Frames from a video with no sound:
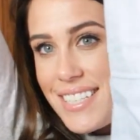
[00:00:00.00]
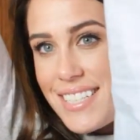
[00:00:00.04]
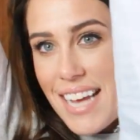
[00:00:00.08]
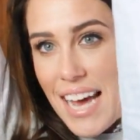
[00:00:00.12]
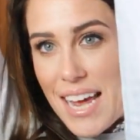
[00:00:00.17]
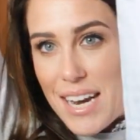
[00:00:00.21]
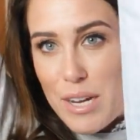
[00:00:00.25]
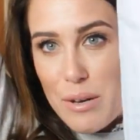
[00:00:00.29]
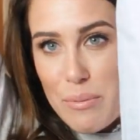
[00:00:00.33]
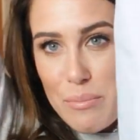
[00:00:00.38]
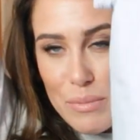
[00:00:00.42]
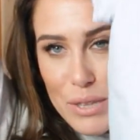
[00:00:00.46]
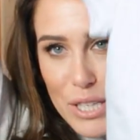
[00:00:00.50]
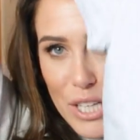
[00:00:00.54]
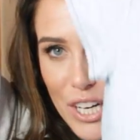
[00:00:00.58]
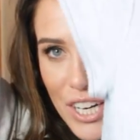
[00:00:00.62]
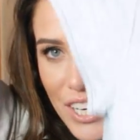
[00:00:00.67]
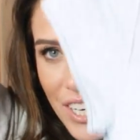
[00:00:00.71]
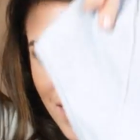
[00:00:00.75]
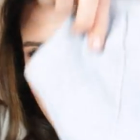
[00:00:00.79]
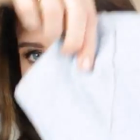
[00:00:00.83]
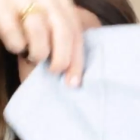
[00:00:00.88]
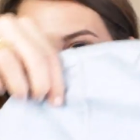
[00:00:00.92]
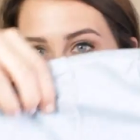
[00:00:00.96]
denim
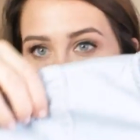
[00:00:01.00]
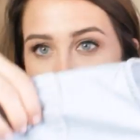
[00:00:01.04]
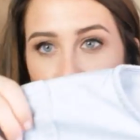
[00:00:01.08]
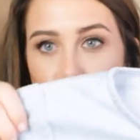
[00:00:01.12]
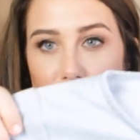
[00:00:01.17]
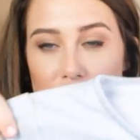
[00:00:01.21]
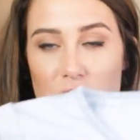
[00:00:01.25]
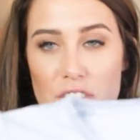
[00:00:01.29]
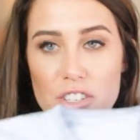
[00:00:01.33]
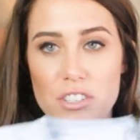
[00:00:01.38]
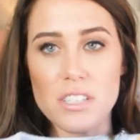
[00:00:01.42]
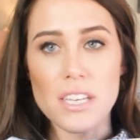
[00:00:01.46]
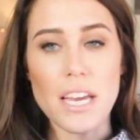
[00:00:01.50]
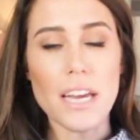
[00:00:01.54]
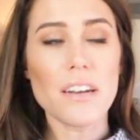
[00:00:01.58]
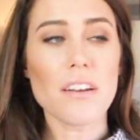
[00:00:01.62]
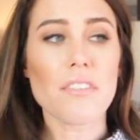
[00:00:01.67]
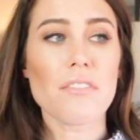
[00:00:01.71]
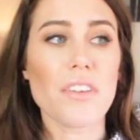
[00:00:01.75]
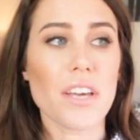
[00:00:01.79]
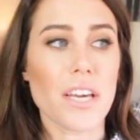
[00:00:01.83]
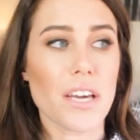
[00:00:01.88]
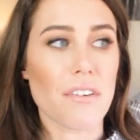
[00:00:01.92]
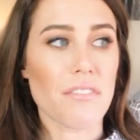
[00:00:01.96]
look. Um, it's just
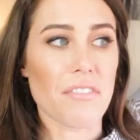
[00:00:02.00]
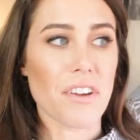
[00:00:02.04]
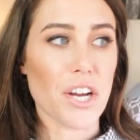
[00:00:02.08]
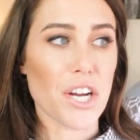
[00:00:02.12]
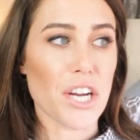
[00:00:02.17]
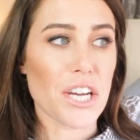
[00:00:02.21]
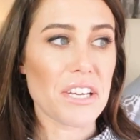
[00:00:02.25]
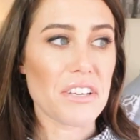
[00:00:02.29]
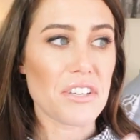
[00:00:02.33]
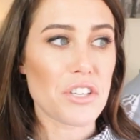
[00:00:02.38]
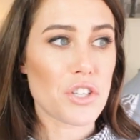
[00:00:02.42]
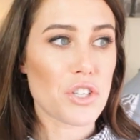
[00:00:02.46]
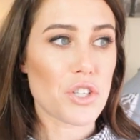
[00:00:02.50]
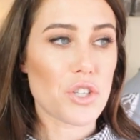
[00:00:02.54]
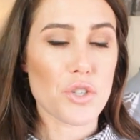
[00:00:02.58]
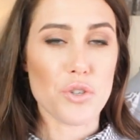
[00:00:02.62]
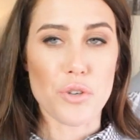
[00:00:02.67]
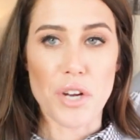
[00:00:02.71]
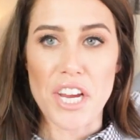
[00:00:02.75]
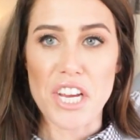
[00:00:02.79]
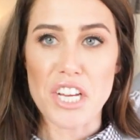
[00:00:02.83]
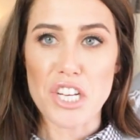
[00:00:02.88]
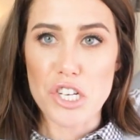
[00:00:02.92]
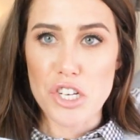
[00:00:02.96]
kind of like a very
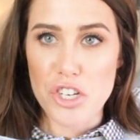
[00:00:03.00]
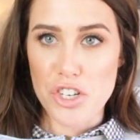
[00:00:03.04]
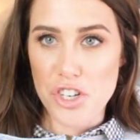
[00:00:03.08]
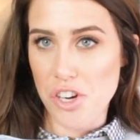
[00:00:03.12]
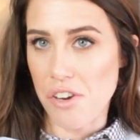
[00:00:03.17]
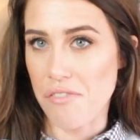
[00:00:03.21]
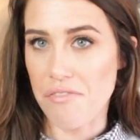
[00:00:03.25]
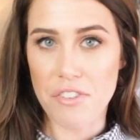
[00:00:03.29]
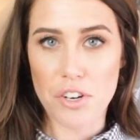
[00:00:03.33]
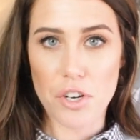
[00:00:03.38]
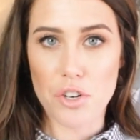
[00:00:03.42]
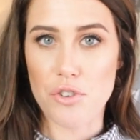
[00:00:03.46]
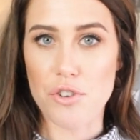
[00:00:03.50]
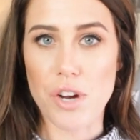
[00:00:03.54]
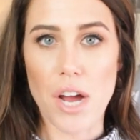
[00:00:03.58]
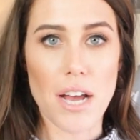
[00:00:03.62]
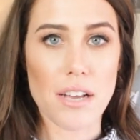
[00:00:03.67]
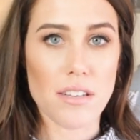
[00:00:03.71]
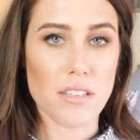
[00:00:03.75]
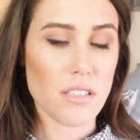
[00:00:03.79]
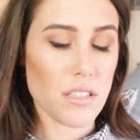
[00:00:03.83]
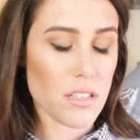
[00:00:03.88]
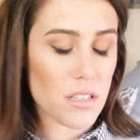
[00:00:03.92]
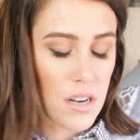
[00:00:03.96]
straight shift
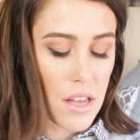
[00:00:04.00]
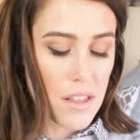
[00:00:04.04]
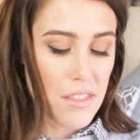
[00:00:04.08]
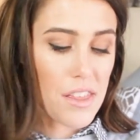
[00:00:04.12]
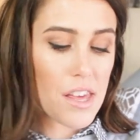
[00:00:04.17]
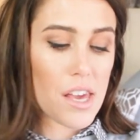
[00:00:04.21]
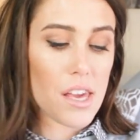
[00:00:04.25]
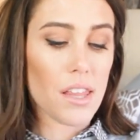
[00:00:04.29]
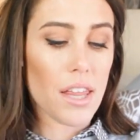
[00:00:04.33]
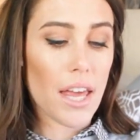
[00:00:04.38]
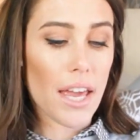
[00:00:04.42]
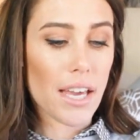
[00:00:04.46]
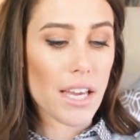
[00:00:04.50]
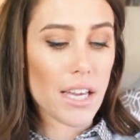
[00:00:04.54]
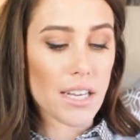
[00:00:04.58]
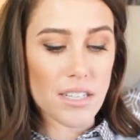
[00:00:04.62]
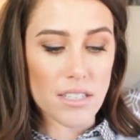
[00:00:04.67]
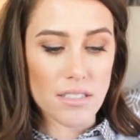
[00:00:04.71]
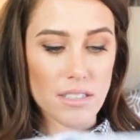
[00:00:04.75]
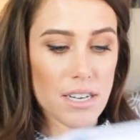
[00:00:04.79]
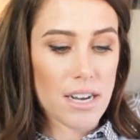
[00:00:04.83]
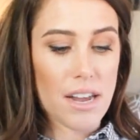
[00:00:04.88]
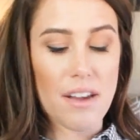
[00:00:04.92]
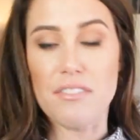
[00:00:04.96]
dress, nothing like, it
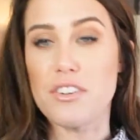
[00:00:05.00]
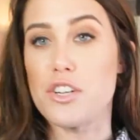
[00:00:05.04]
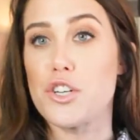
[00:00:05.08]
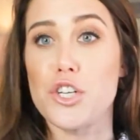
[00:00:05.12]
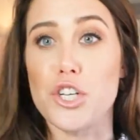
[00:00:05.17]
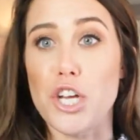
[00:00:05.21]
doesn't have a